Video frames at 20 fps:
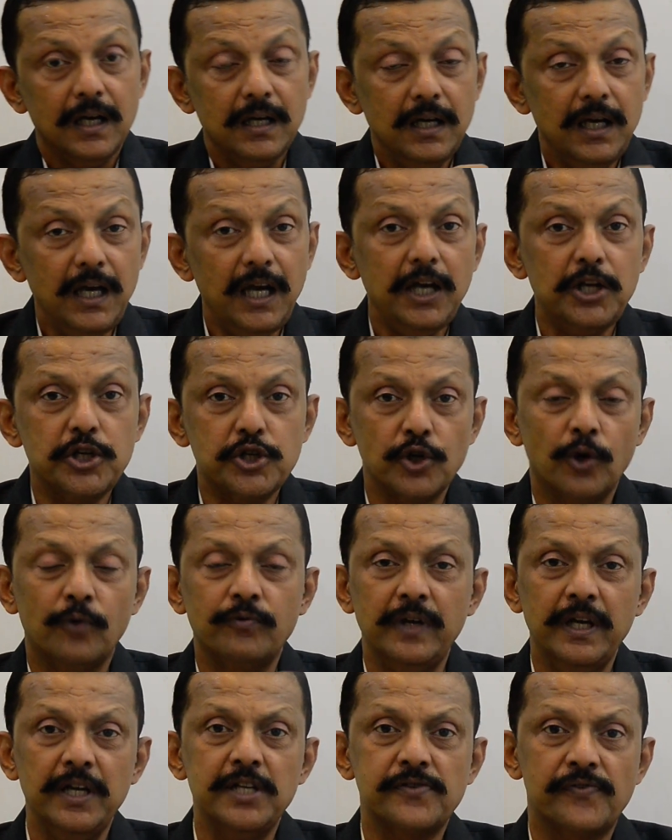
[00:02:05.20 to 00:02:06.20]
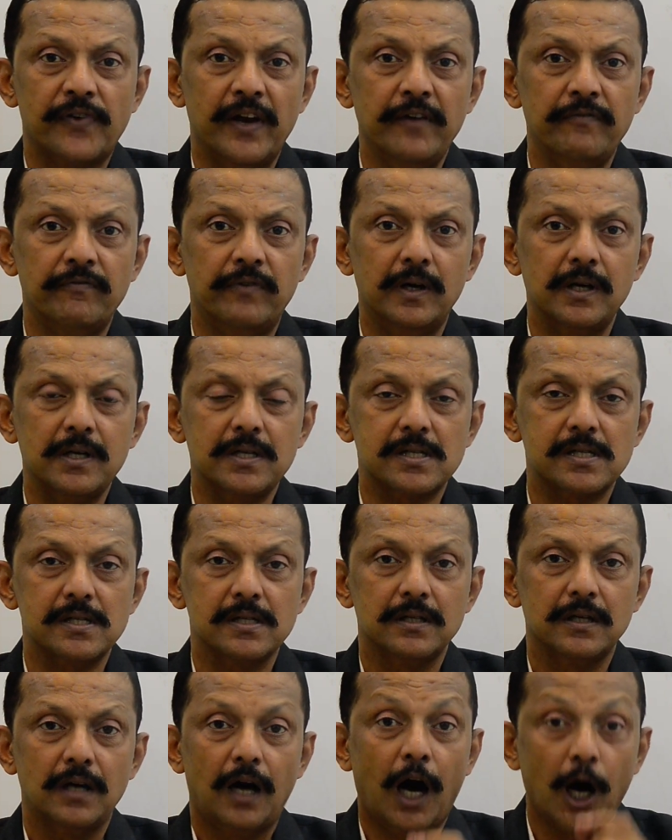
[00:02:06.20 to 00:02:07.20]
Each of these frameworks
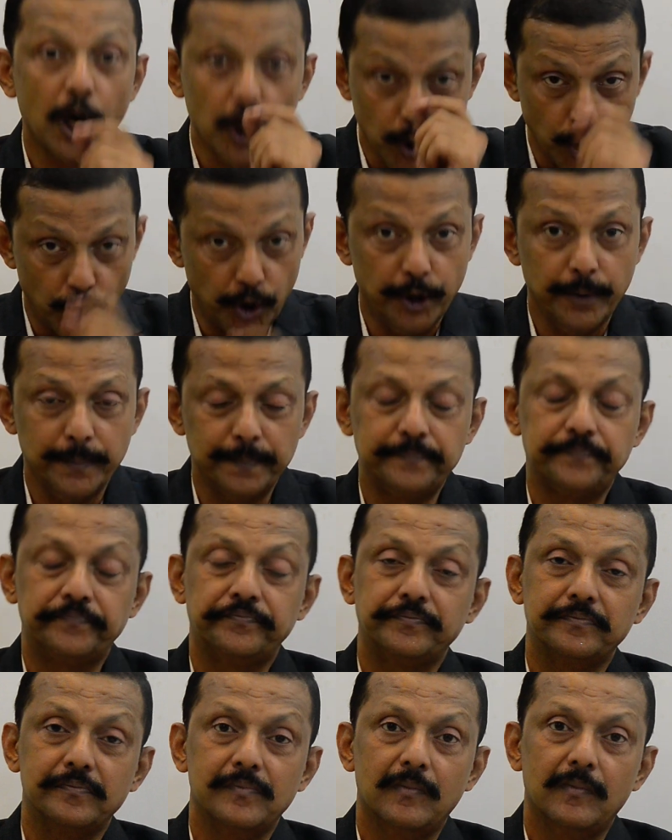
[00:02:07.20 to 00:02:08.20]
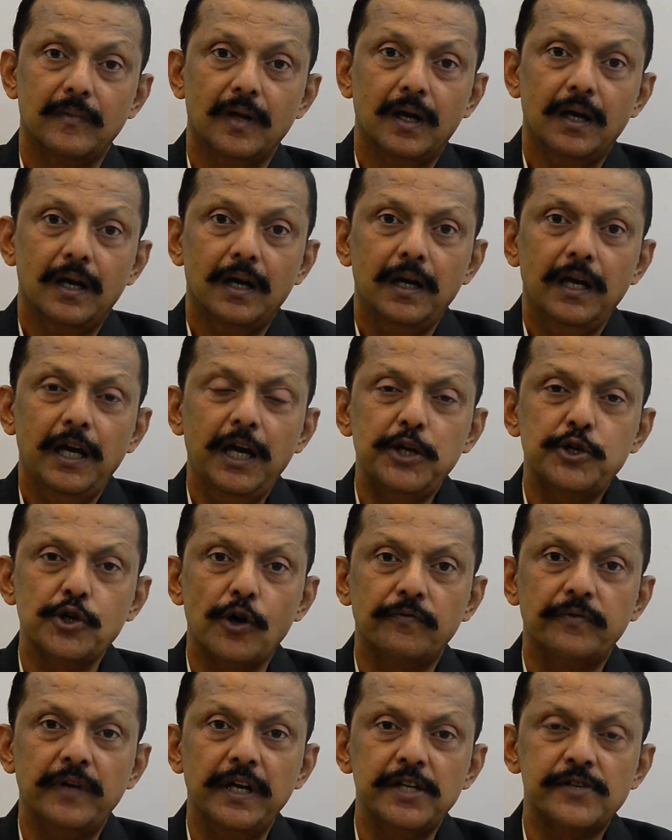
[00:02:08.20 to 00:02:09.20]
are good. Each
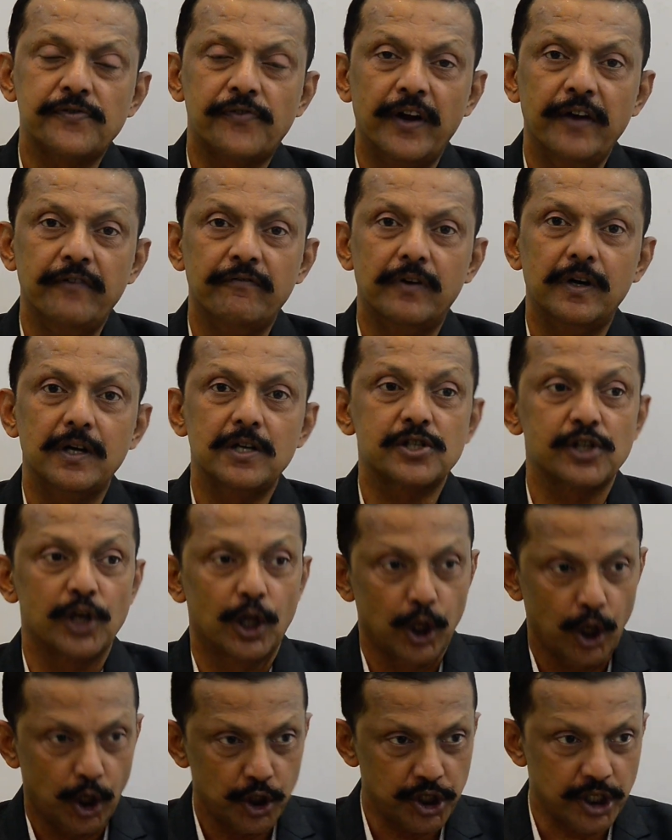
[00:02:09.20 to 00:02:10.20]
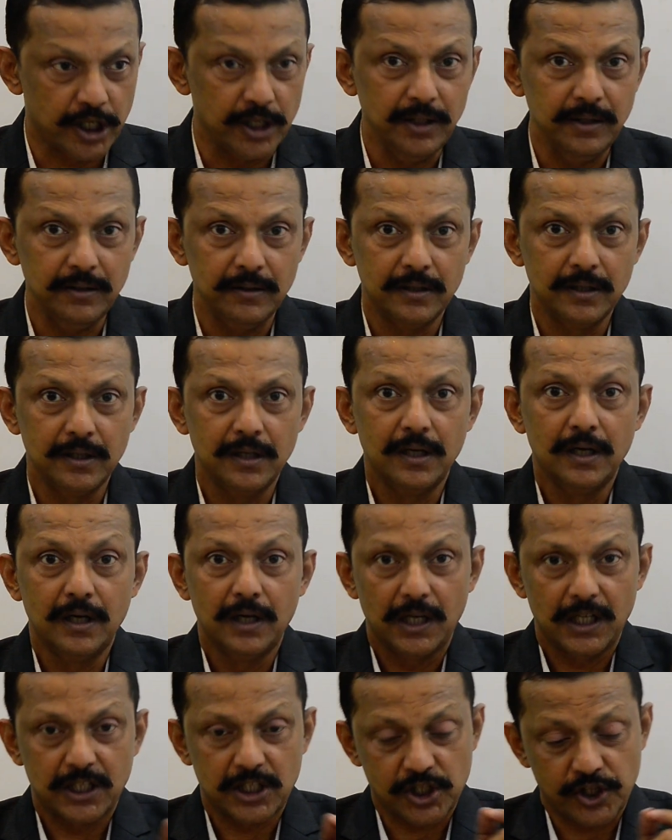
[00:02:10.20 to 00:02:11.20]
of these frameworks are logical,
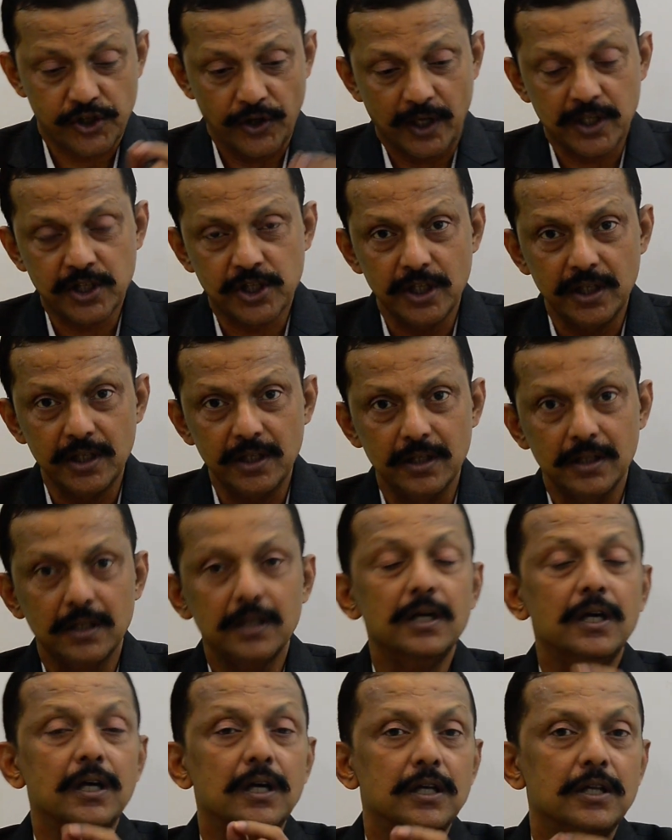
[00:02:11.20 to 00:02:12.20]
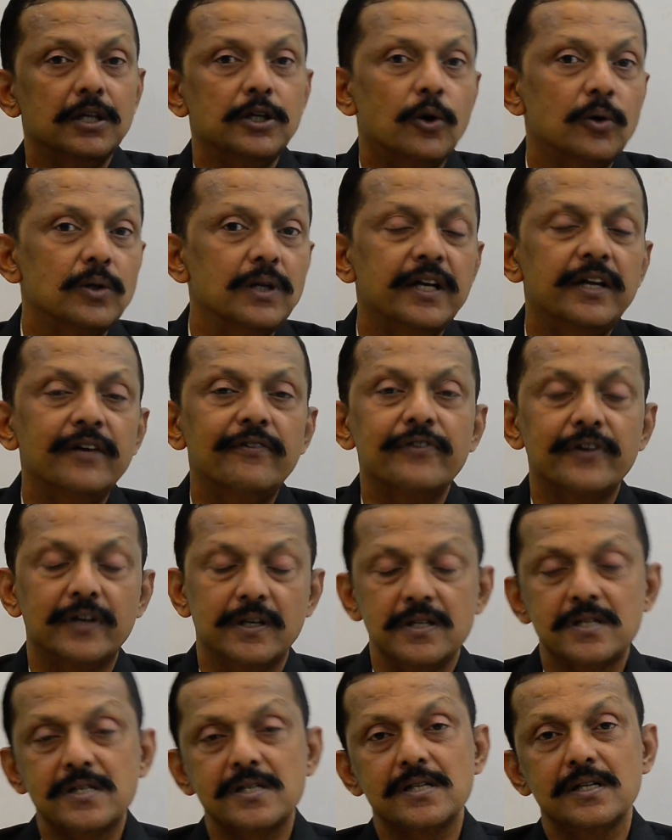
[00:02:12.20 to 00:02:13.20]
structured. The only
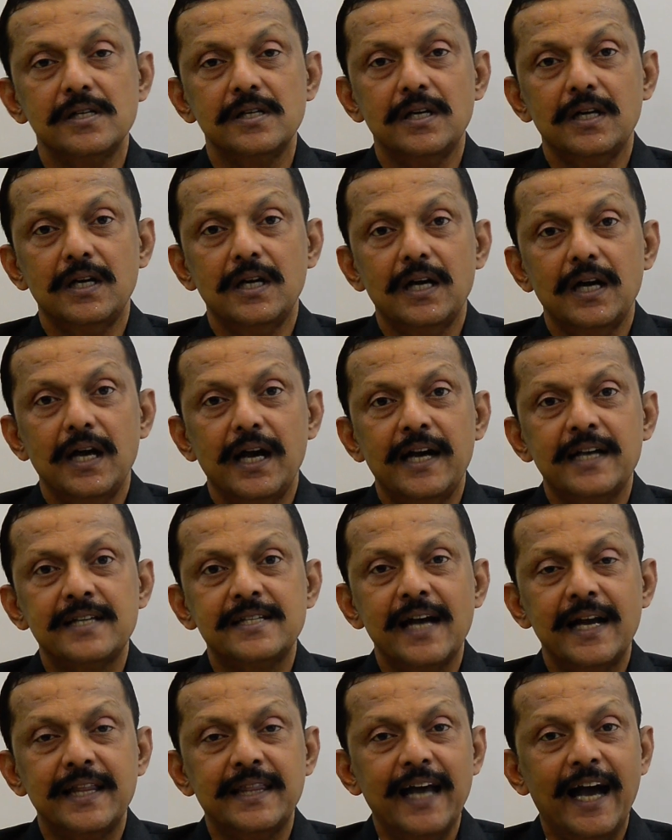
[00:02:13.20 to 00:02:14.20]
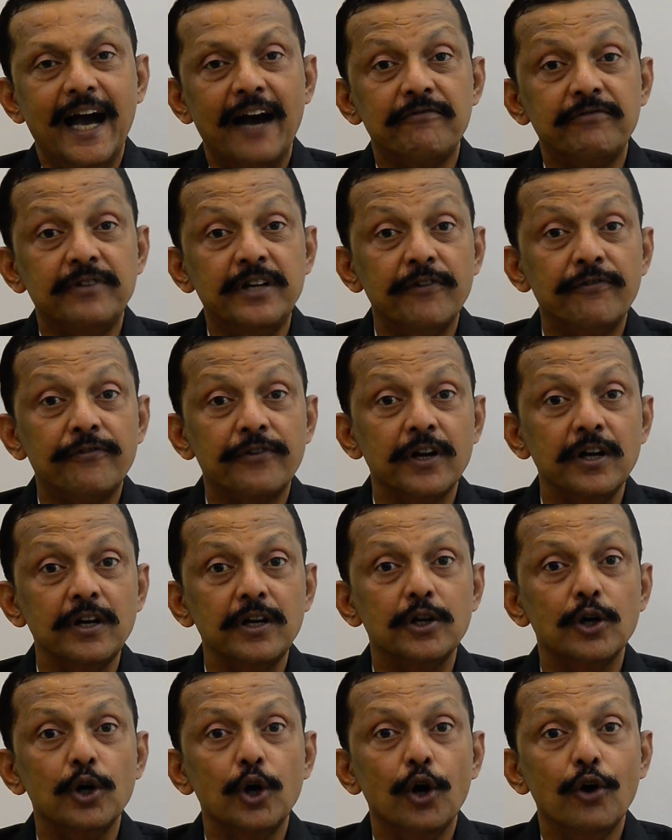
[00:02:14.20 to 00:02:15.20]
difference is that they have different
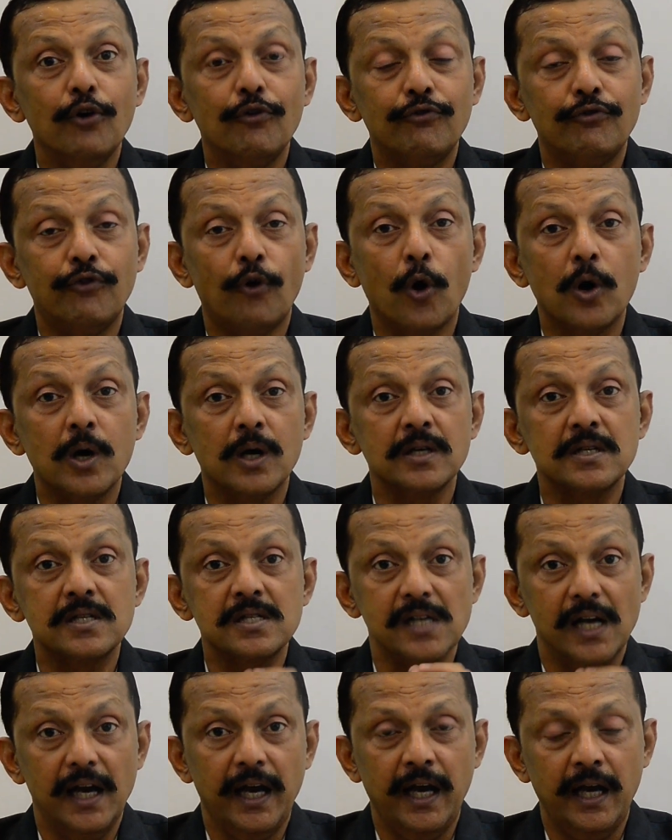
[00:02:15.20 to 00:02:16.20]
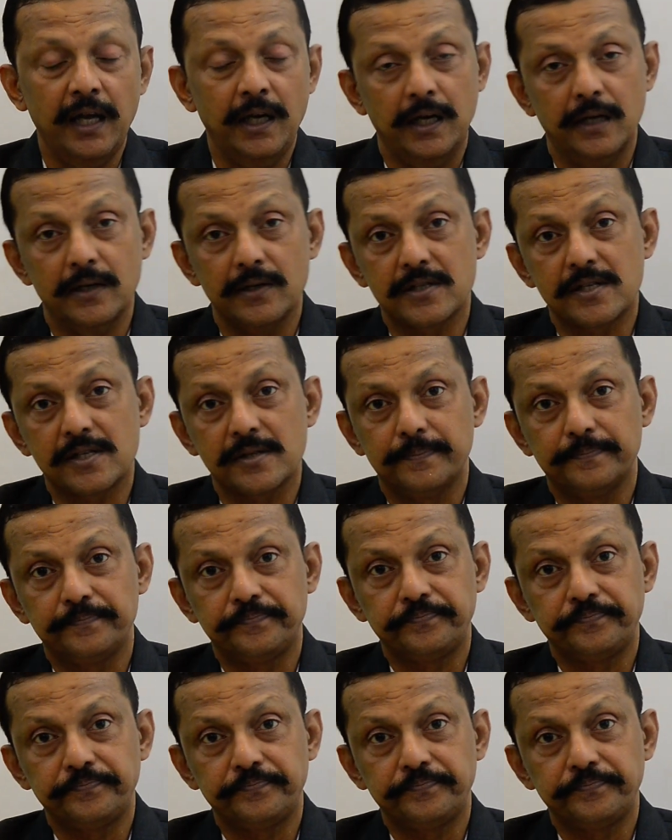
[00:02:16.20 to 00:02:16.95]
focus areas.